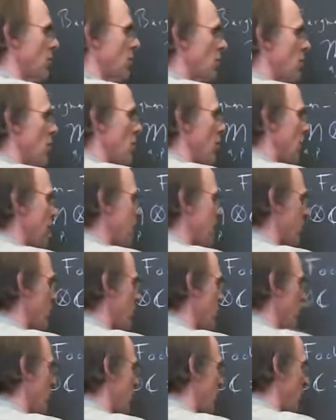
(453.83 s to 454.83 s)
I'll call
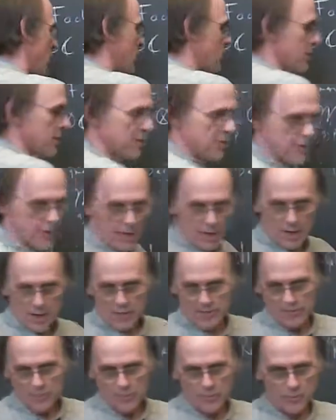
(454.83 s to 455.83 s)
H1, which is
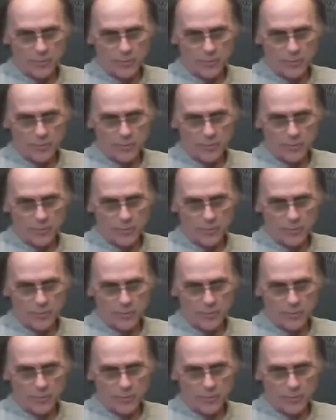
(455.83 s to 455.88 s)
the